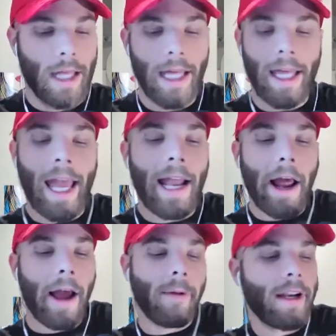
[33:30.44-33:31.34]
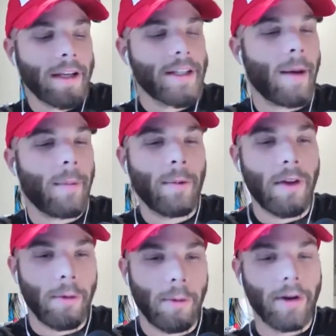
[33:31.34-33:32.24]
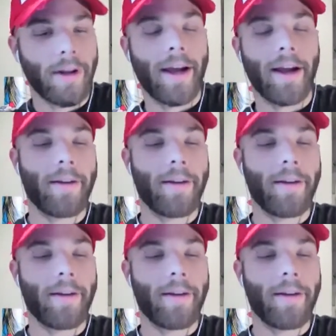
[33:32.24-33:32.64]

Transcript: This happens everywhere. Yeah.